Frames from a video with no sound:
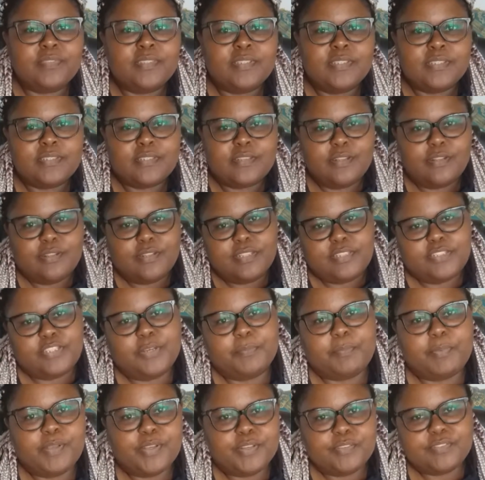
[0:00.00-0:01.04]
So the
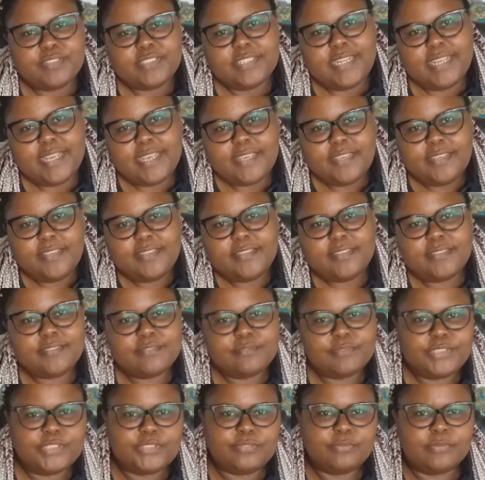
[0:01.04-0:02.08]
topic of the day,
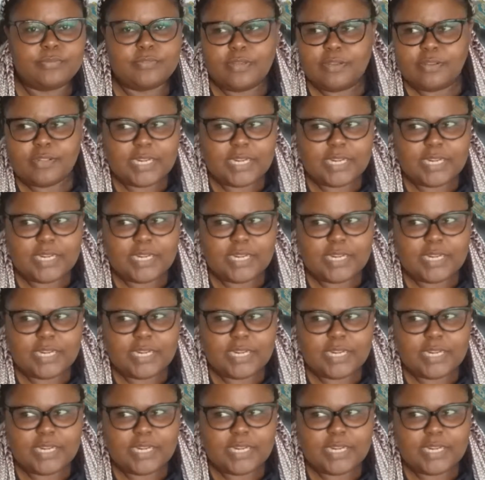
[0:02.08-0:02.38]
which will